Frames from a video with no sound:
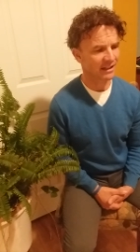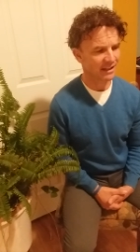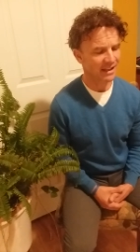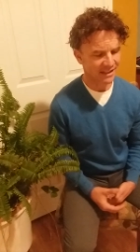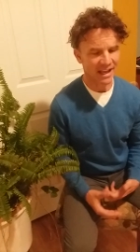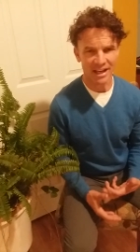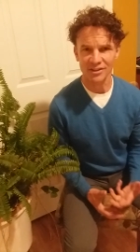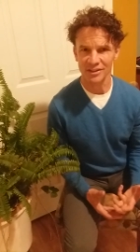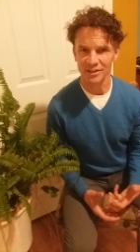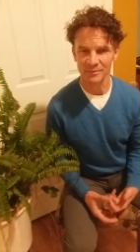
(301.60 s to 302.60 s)
That's
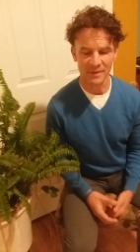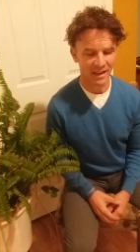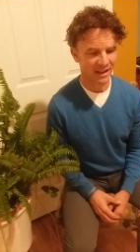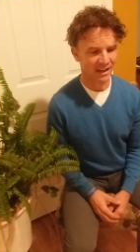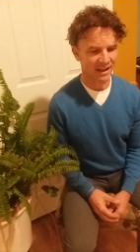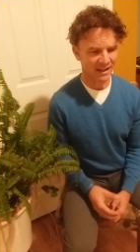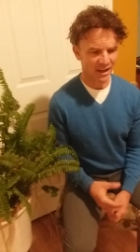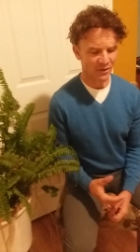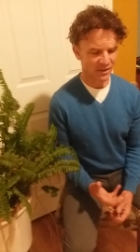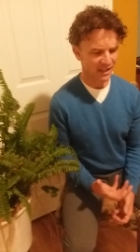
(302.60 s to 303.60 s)
ageism. And I
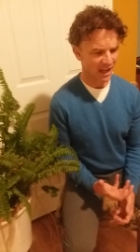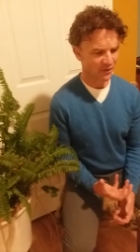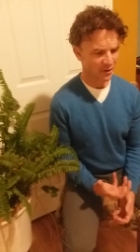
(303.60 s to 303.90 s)
understand their